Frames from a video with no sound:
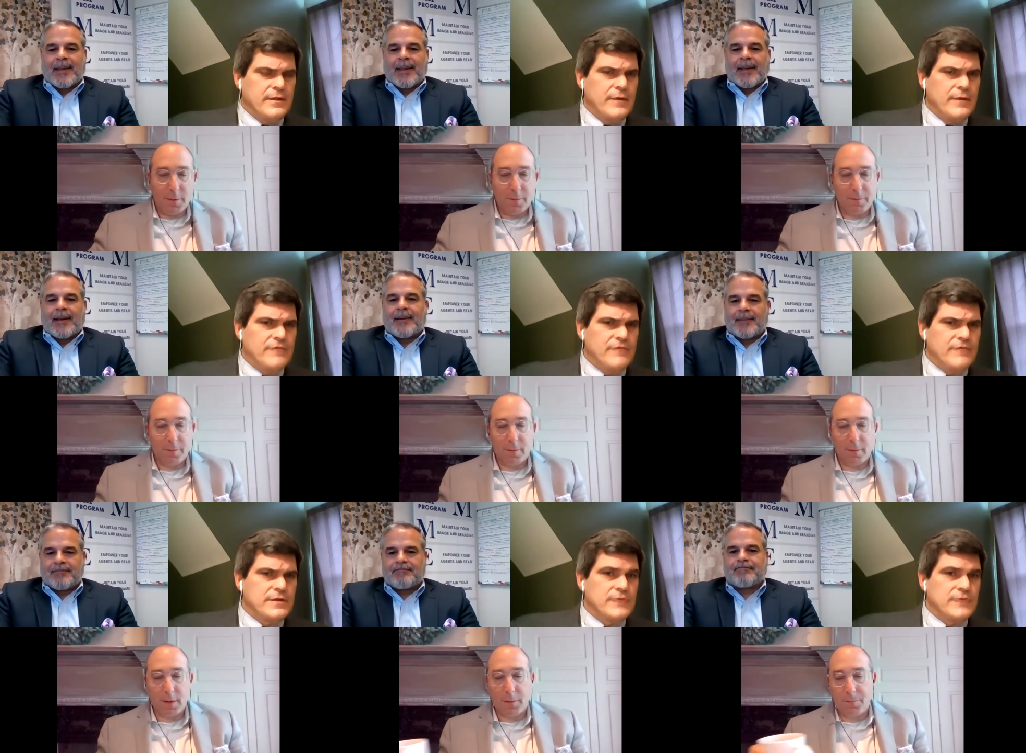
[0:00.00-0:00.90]
Speaker 1: we haven't
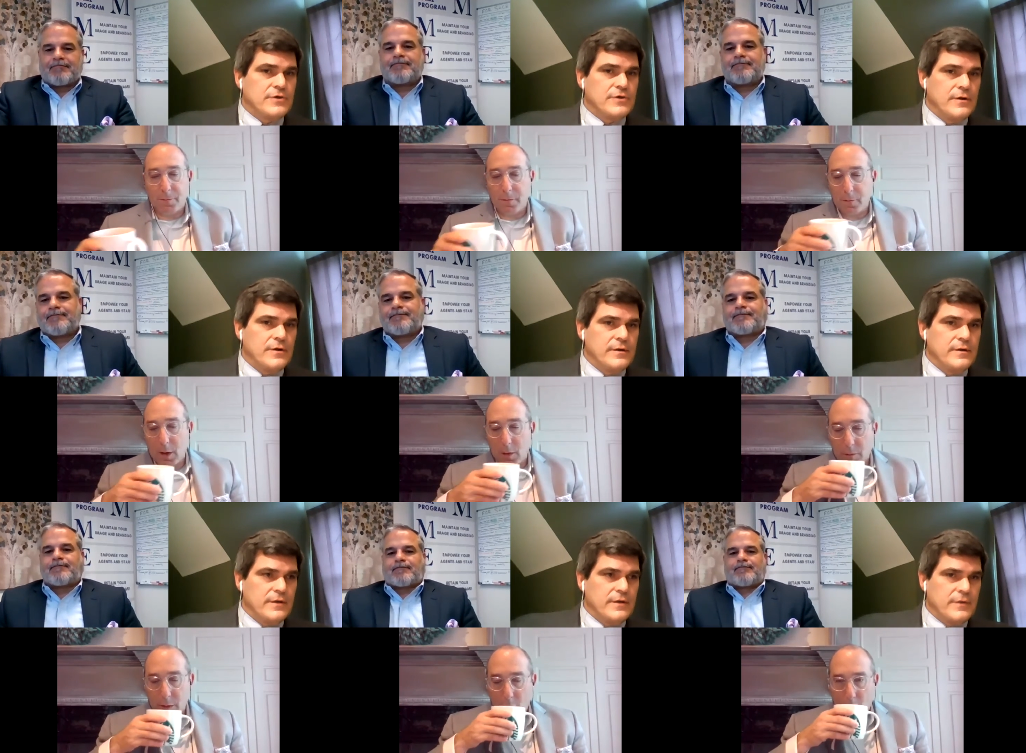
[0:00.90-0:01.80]
touched on that
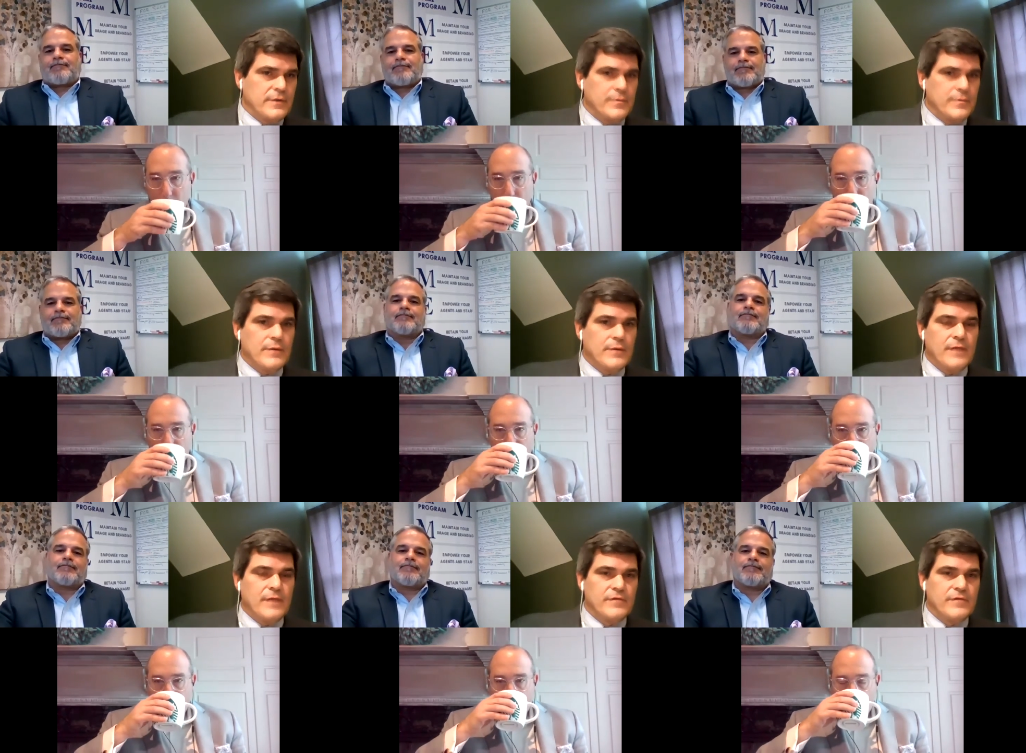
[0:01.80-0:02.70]
you think would be
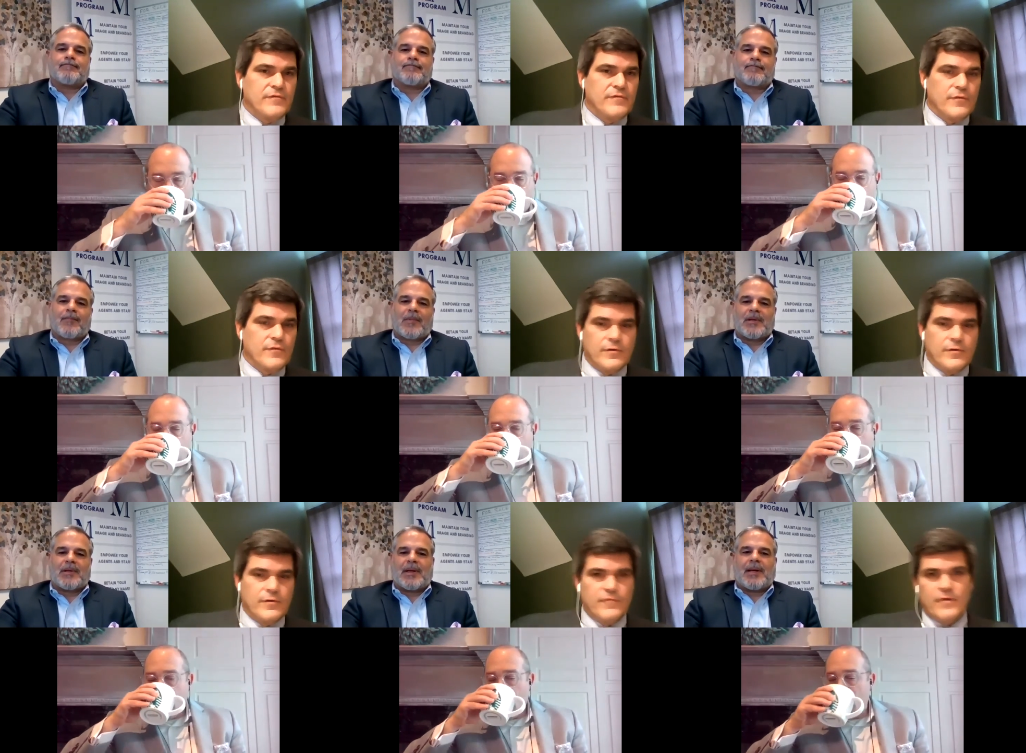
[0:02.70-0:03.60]
relevant for
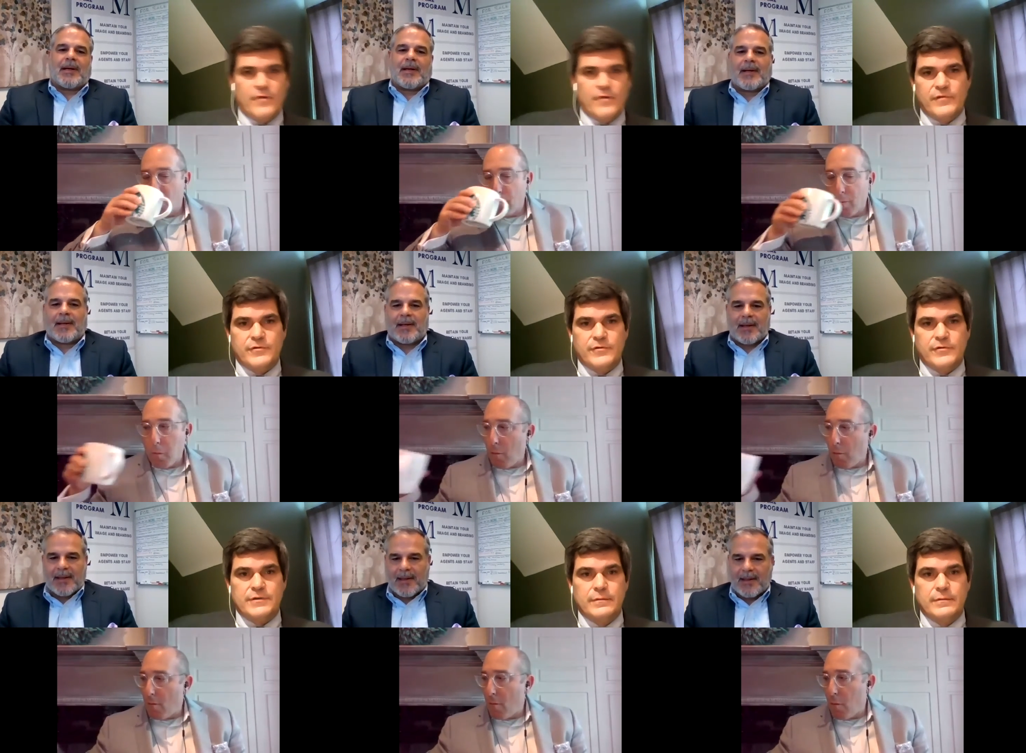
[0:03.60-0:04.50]
for our viewers?
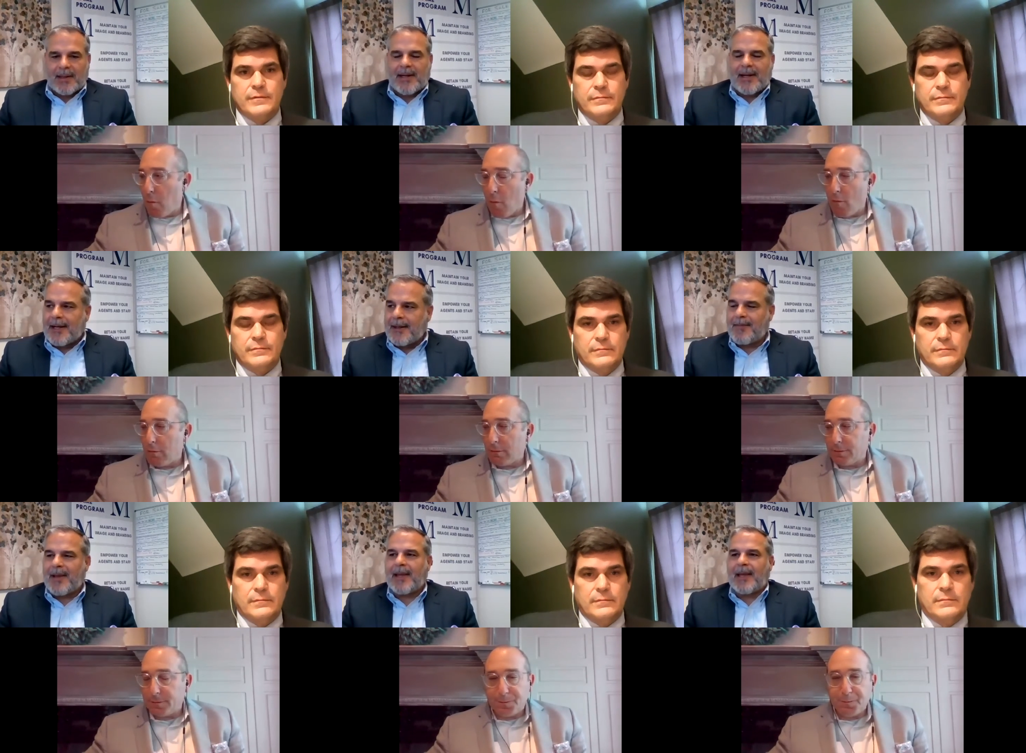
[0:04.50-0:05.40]
Speaker 2: Um,
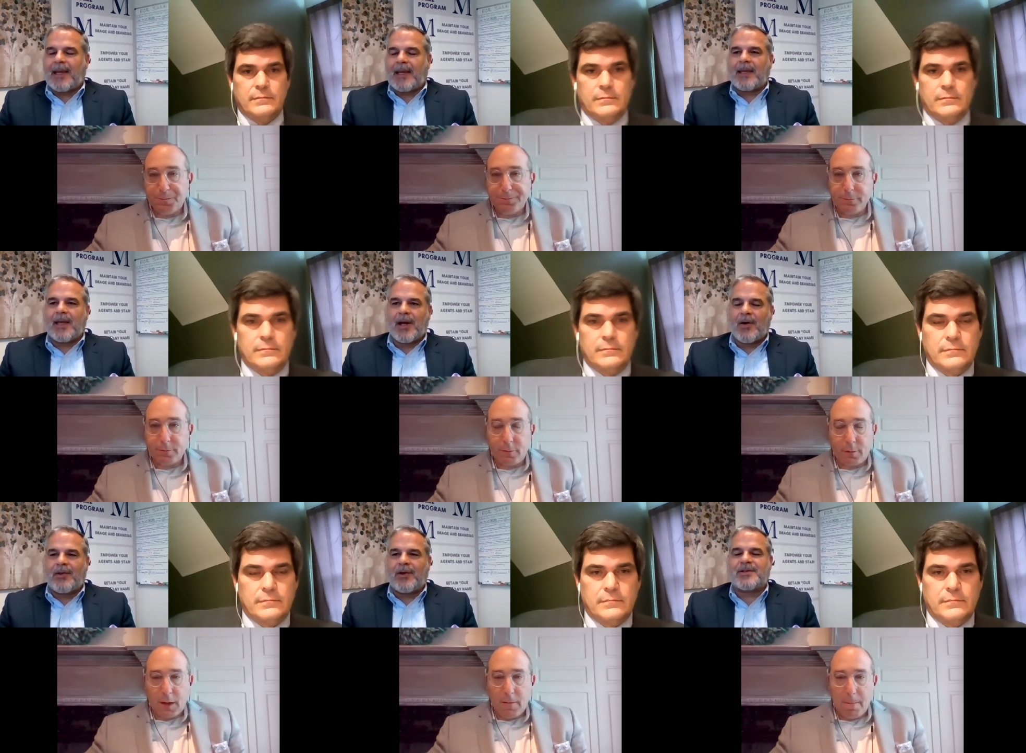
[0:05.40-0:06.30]
you know,
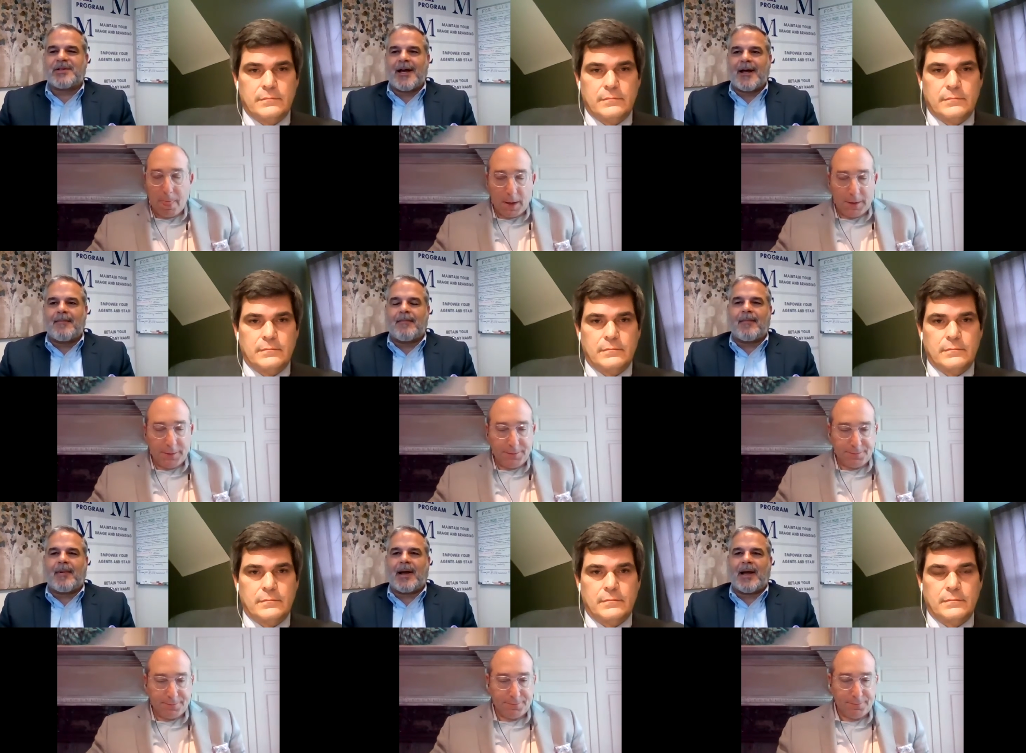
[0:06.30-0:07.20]
there's uh,
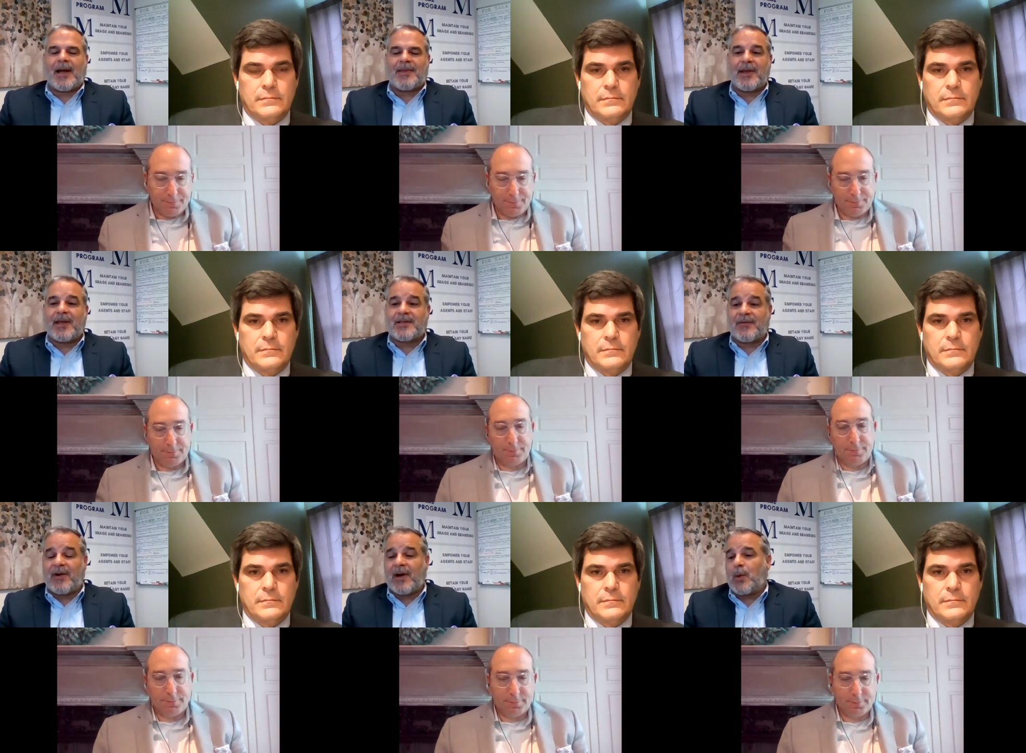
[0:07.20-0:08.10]
I think it's a
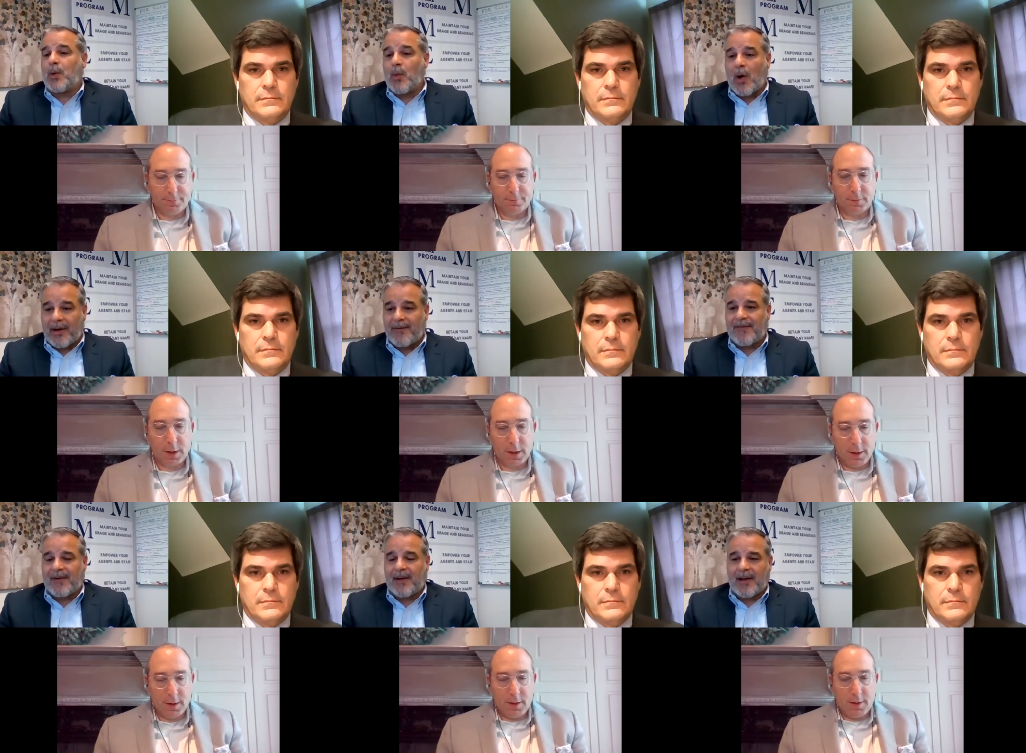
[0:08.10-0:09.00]
very rewarding
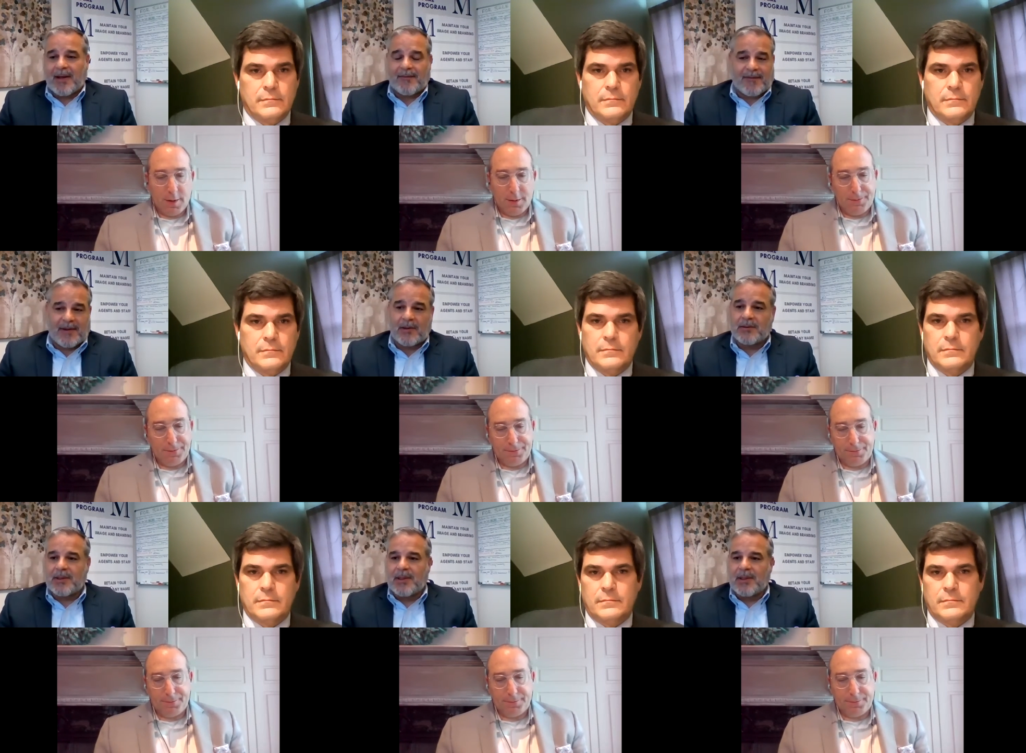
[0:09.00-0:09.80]
f- uh, field.